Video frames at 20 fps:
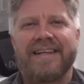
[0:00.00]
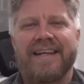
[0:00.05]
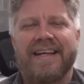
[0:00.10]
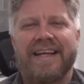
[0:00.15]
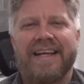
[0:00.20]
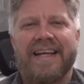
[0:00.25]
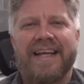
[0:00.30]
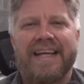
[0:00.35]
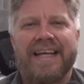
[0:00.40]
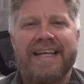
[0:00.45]

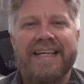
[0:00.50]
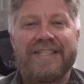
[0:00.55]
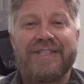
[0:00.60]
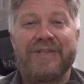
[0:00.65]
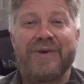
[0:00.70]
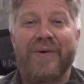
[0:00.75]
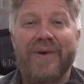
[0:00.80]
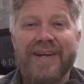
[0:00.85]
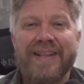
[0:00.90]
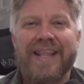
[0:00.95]
He
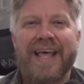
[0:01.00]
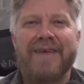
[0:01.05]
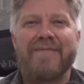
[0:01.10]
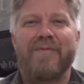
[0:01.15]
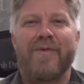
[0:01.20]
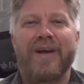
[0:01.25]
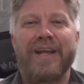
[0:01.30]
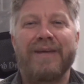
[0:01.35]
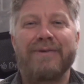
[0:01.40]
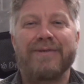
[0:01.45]
joined them
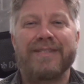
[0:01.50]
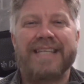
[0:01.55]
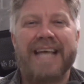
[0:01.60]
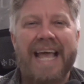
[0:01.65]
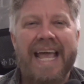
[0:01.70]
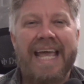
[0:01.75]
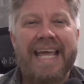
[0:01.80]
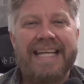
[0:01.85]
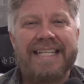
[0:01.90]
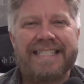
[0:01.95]
when he was
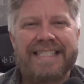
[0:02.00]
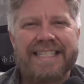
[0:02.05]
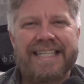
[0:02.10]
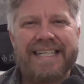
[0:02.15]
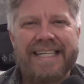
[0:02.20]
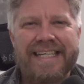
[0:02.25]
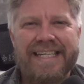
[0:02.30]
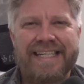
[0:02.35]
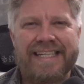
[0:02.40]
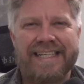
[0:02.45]

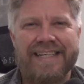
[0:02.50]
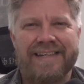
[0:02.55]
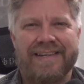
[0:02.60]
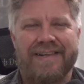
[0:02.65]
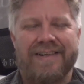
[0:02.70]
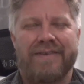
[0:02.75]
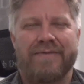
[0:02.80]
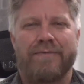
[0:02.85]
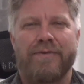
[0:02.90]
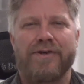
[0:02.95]
18,
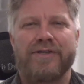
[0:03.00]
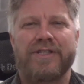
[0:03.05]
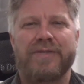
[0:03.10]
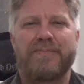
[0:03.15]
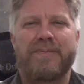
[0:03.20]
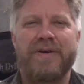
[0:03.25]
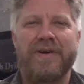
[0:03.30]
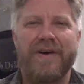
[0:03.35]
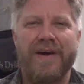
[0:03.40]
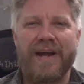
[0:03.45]
first
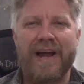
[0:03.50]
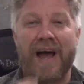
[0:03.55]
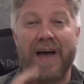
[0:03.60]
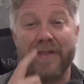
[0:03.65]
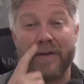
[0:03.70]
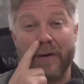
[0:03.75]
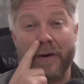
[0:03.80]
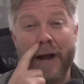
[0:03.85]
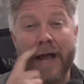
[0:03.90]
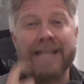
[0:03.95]
appearing on their
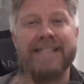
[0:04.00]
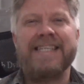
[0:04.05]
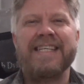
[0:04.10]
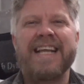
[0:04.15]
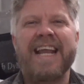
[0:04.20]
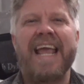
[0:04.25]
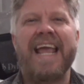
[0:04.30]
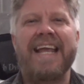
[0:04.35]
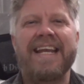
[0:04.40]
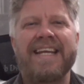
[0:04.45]

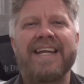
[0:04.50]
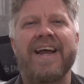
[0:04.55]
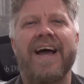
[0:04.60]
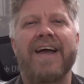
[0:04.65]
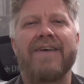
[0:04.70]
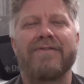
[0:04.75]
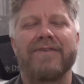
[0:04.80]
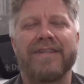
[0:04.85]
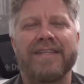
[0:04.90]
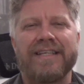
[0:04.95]
1989
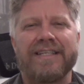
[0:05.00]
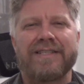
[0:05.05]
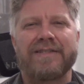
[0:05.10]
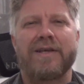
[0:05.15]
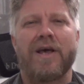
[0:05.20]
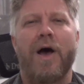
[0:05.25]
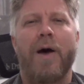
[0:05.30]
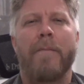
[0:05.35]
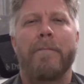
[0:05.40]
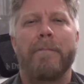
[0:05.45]
release,
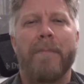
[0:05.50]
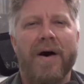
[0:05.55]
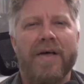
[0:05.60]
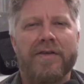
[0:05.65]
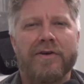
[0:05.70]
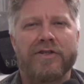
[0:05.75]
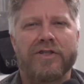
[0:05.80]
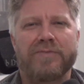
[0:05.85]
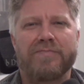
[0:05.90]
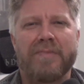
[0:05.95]

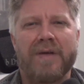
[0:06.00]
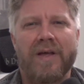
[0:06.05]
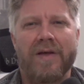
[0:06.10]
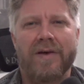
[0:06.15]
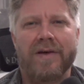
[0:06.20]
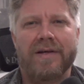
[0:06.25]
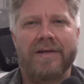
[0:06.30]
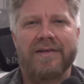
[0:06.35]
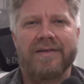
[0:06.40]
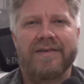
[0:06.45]
Mother's
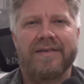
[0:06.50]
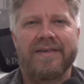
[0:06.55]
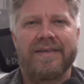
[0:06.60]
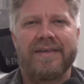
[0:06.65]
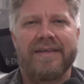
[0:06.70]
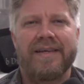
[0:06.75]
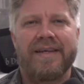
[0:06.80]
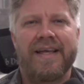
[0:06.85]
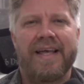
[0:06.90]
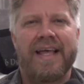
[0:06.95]
Milk.
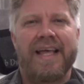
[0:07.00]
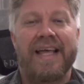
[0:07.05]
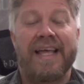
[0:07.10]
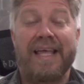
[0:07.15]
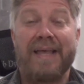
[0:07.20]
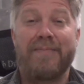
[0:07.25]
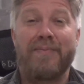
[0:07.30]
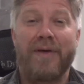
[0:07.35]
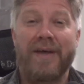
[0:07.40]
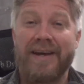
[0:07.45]
He
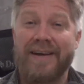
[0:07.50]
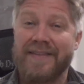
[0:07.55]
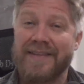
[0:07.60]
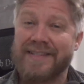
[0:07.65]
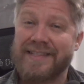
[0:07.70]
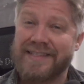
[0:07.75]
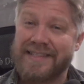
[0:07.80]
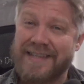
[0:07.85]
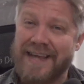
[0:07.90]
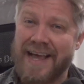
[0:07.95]
played on the
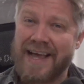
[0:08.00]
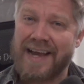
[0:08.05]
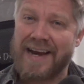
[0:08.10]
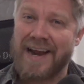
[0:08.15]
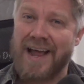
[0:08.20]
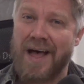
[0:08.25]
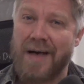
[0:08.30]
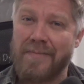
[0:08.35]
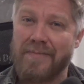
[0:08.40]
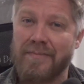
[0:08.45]
second
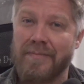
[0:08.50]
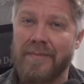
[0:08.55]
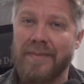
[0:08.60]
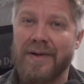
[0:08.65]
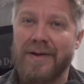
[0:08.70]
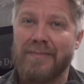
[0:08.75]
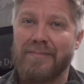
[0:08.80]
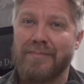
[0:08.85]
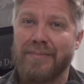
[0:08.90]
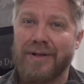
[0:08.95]
album,
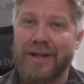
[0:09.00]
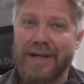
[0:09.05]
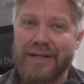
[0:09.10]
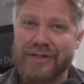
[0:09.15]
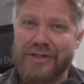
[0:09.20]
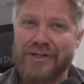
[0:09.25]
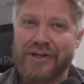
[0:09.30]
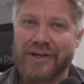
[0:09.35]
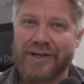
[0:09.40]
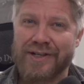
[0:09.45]
Blood
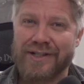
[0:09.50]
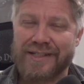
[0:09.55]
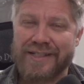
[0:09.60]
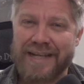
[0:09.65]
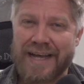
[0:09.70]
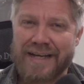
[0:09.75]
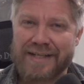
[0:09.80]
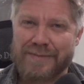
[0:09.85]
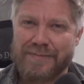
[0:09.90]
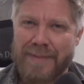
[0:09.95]
Sugar
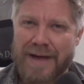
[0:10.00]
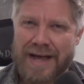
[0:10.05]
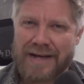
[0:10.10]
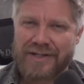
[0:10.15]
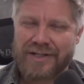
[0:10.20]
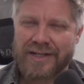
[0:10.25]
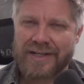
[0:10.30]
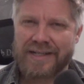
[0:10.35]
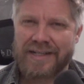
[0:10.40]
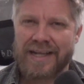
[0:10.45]
Sex
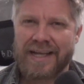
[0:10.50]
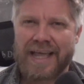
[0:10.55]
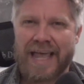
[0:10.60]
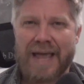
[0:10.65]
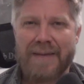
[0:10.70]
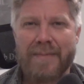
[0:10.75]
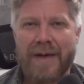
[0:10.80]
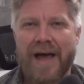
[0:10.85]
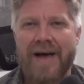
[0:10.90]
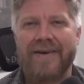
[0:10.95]
Magic, that
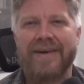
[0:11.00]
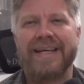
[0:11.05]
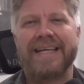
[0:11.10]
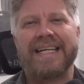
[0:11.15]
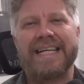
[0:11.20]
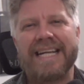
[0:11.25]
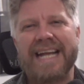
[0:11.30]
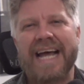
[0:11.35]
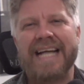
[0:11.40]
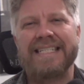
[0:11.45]
came out
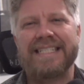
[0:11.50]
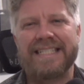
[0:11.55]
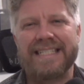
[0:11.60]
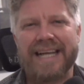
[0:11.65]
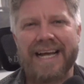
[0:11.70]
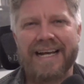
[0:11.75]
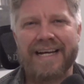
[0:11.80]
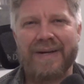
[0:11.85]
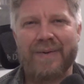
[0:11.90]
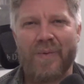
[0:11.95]
in
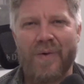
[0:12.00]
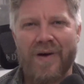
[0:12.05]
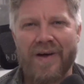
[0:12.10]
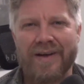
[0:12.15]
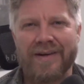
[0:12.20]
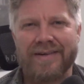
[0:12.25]
1991.